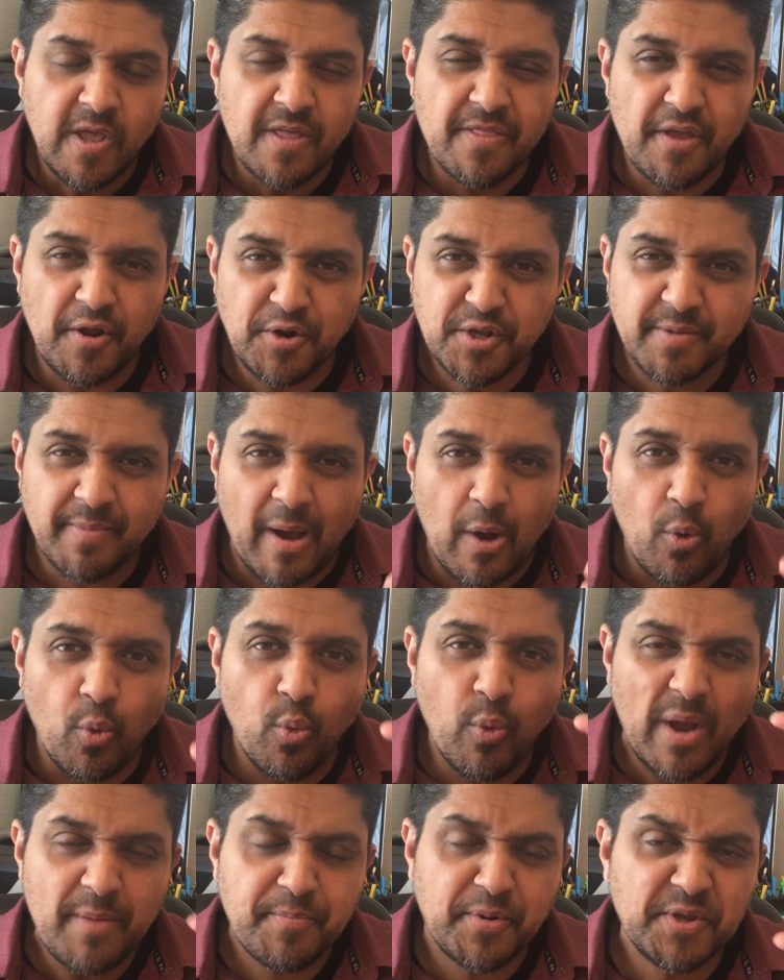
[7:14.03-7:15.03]
there is about
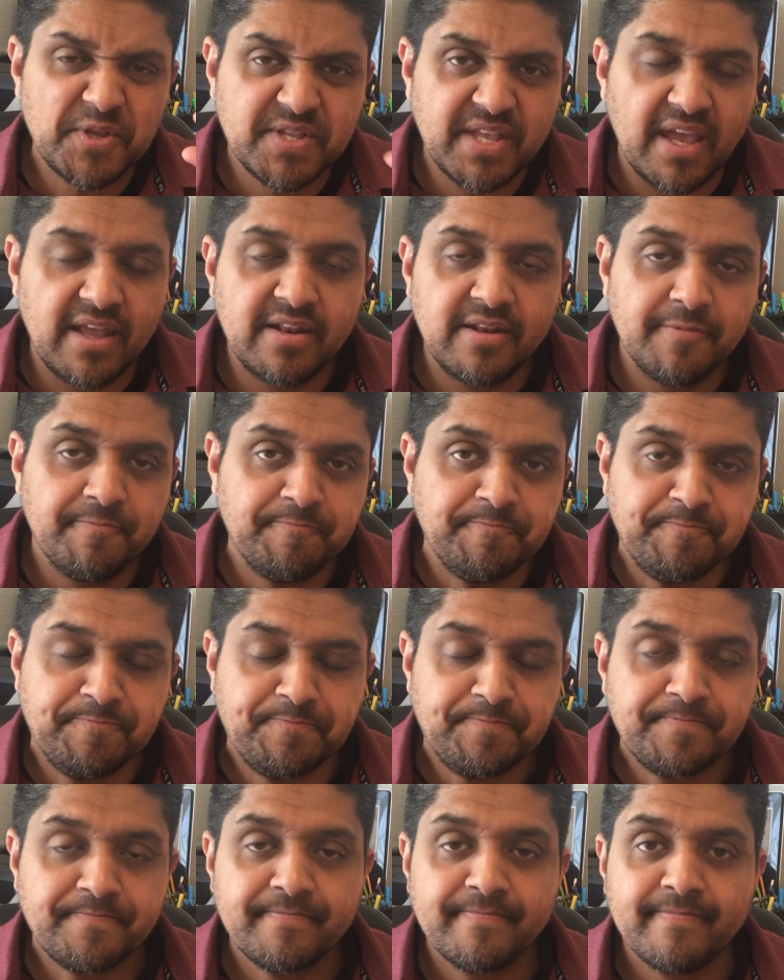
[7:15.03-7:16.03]
1%
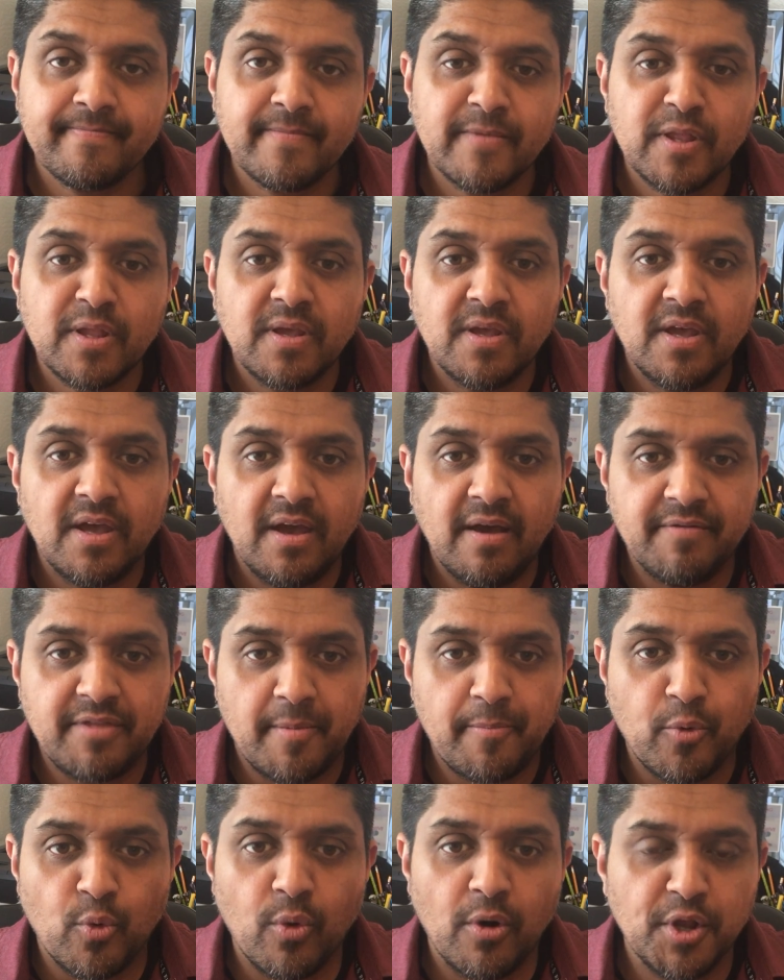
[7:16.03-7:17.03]
of the
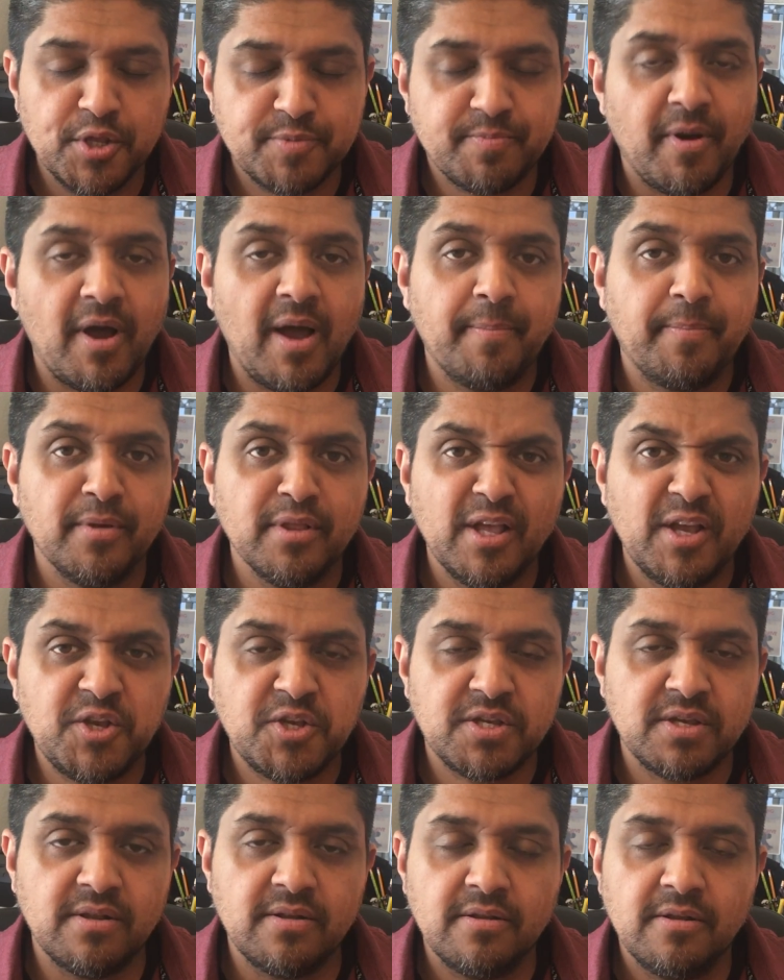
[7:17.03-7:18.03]
world's
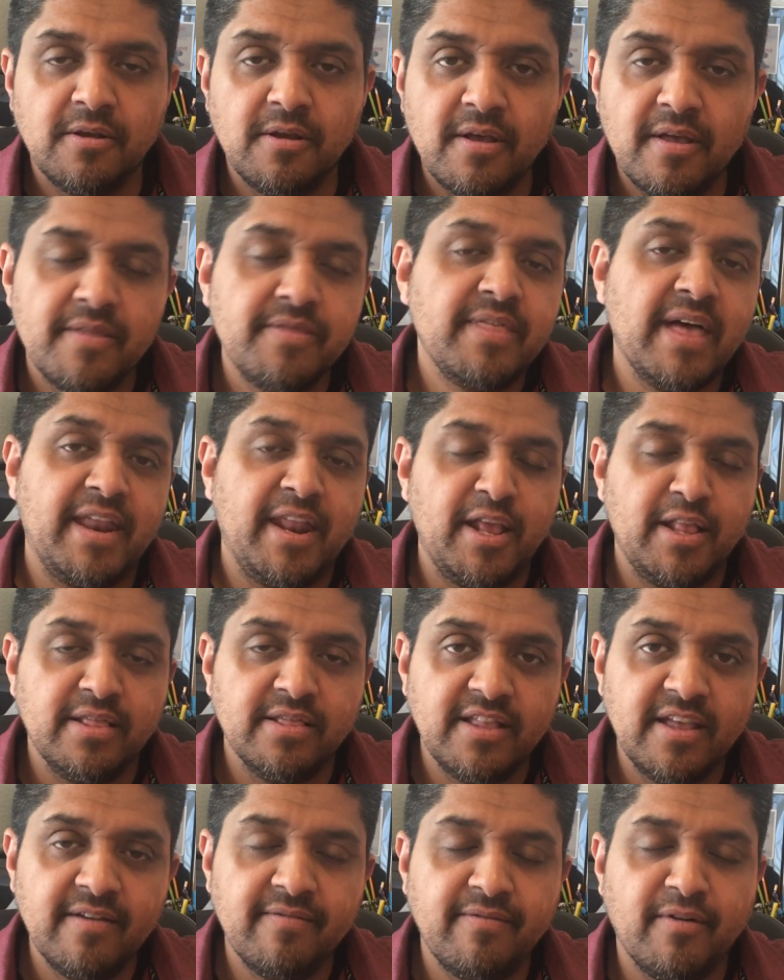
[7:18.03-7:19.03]
population that
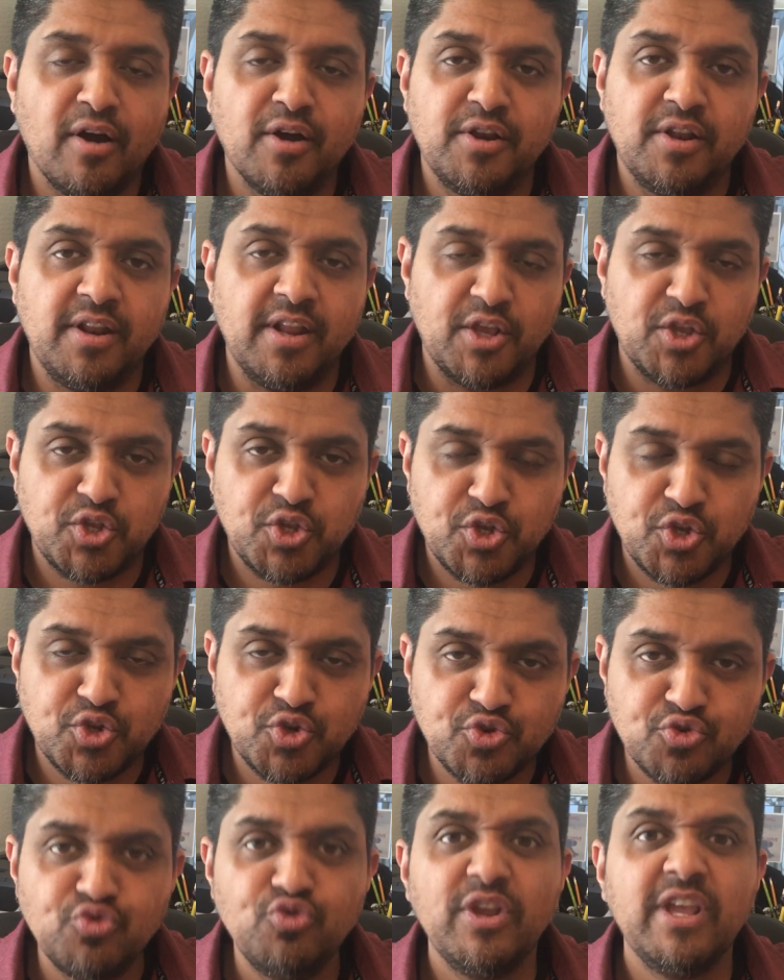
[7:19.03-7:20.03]
live on an
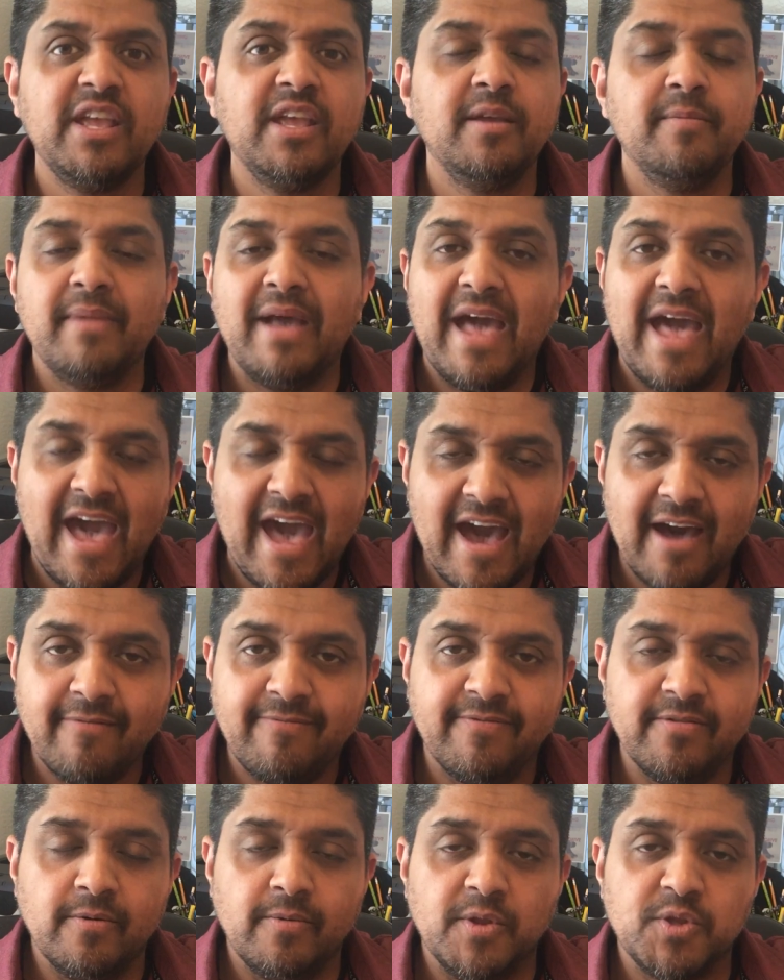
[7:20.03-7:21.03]
extreme
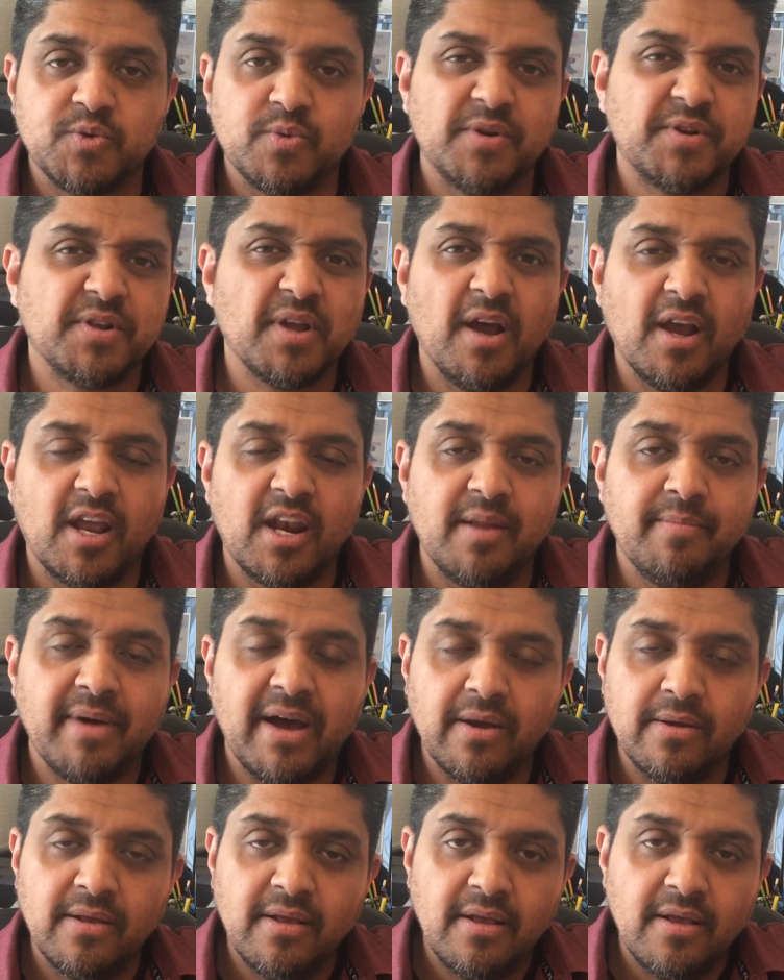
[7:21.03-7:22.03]
affluence. We're talking
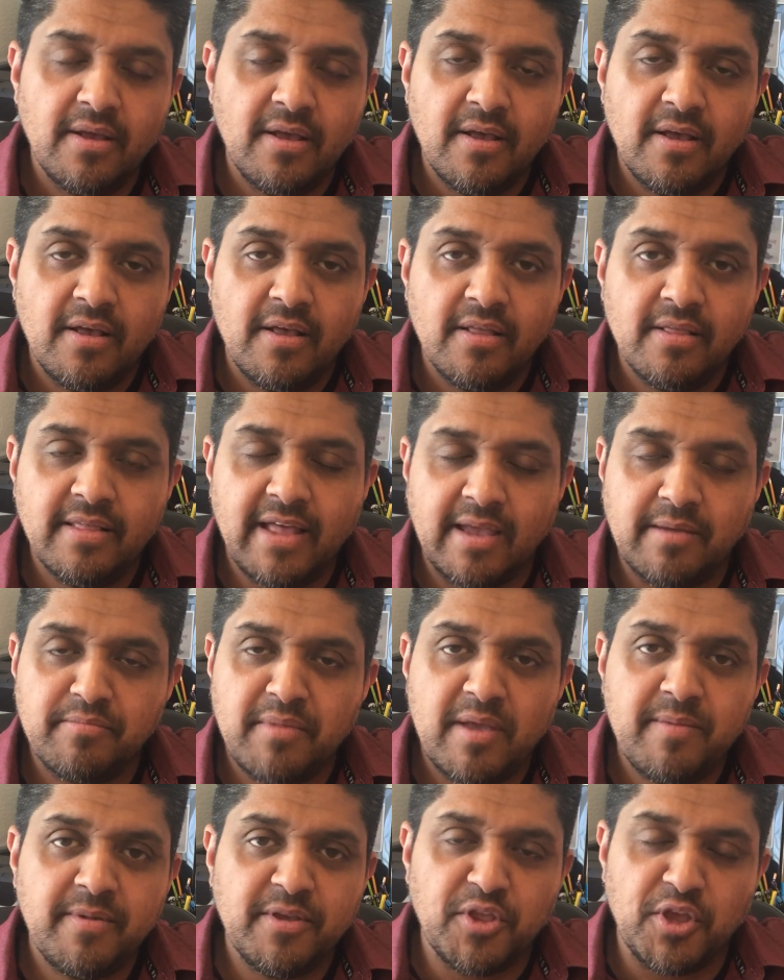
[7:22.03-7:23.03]
about like
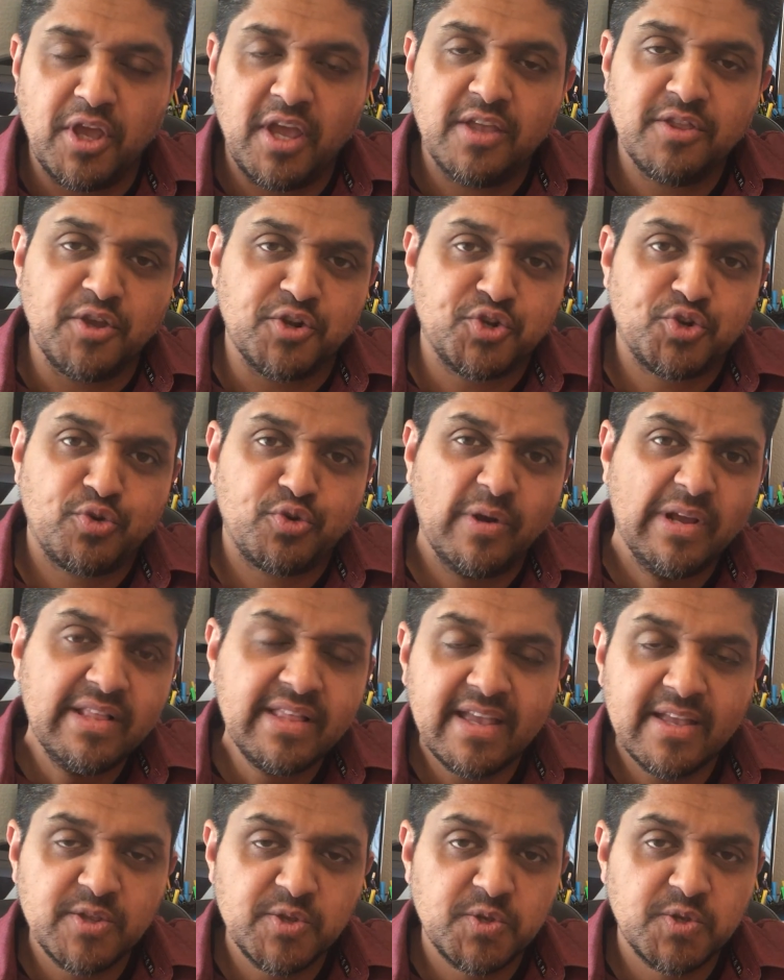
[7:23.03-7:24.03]
maybe in the
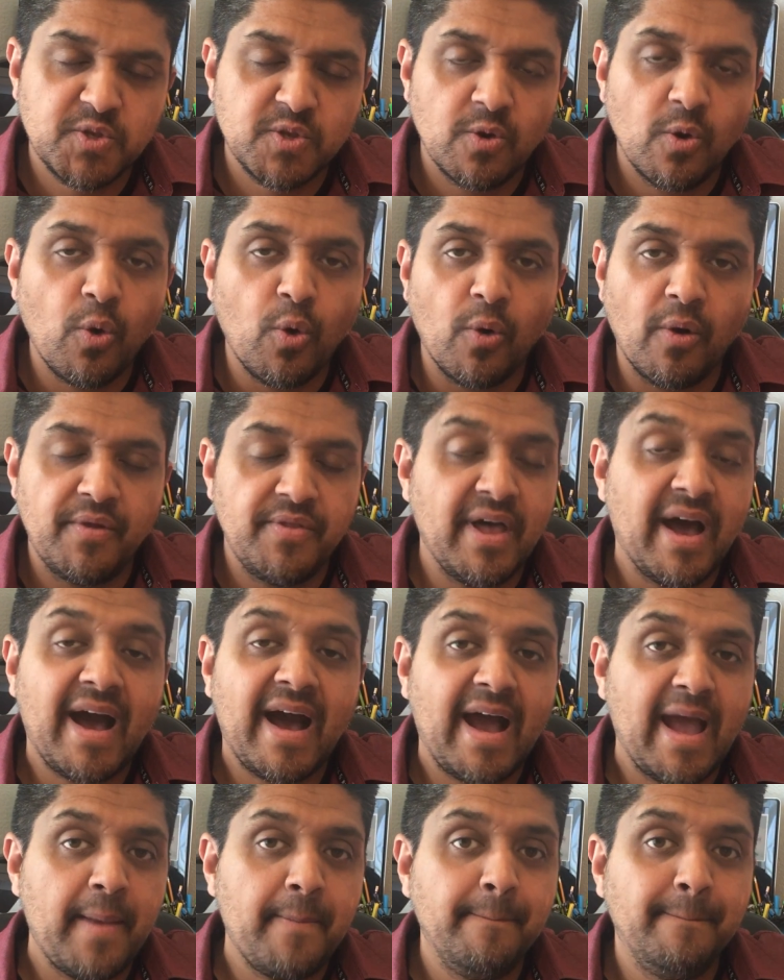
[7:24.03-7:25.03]
trillions or in the
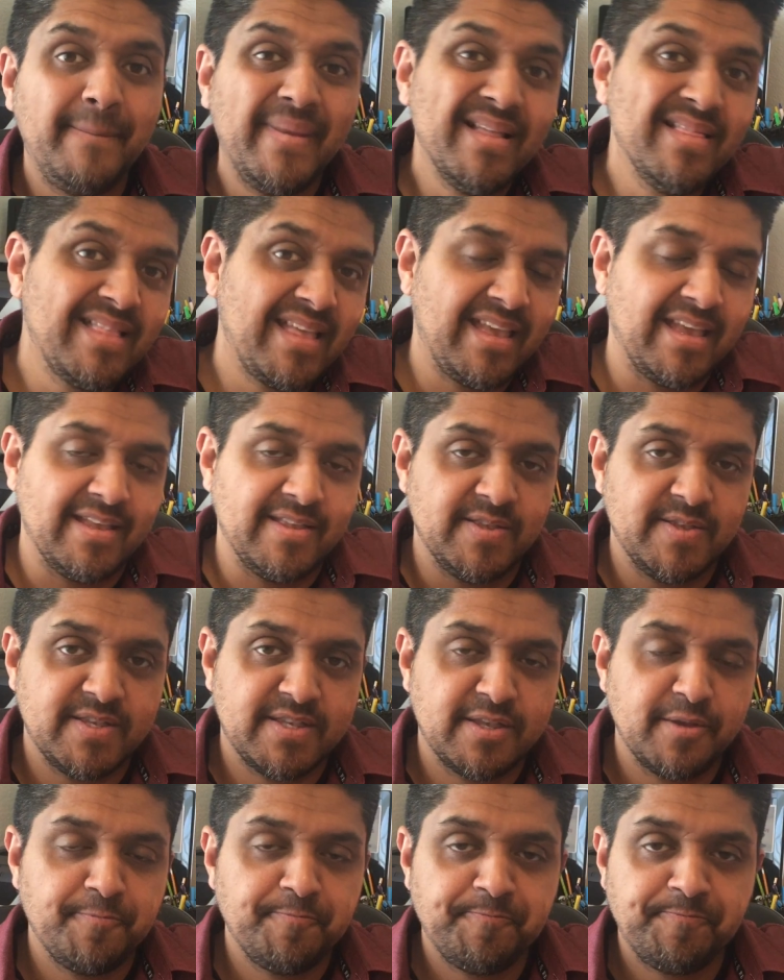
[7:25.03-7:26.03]
high
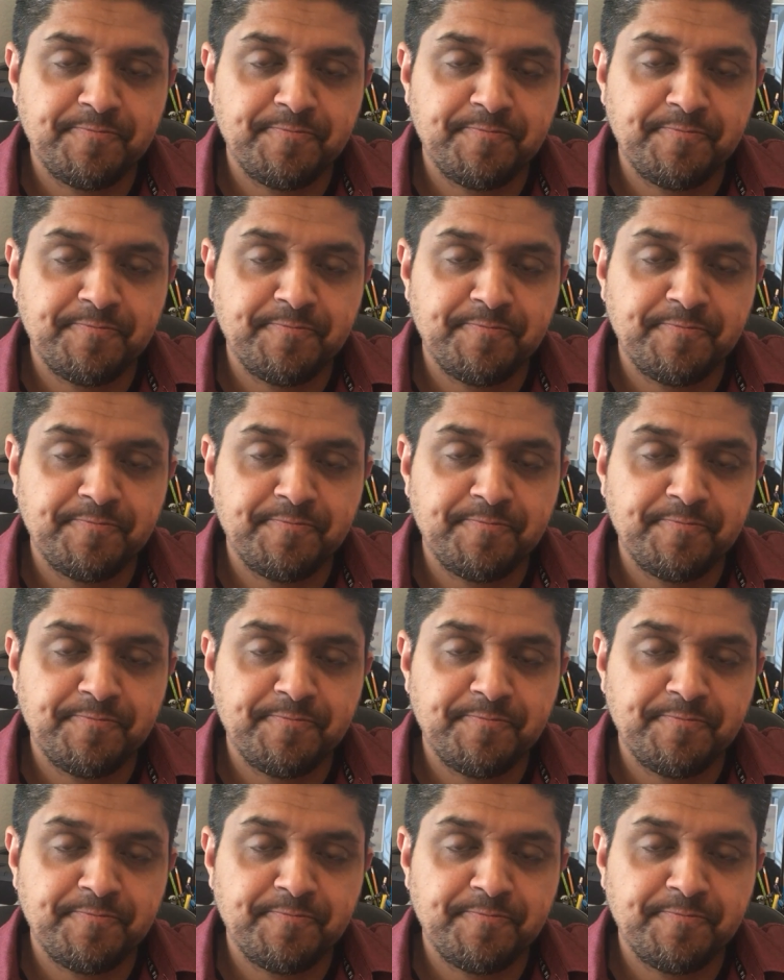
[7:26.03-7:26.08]
billions,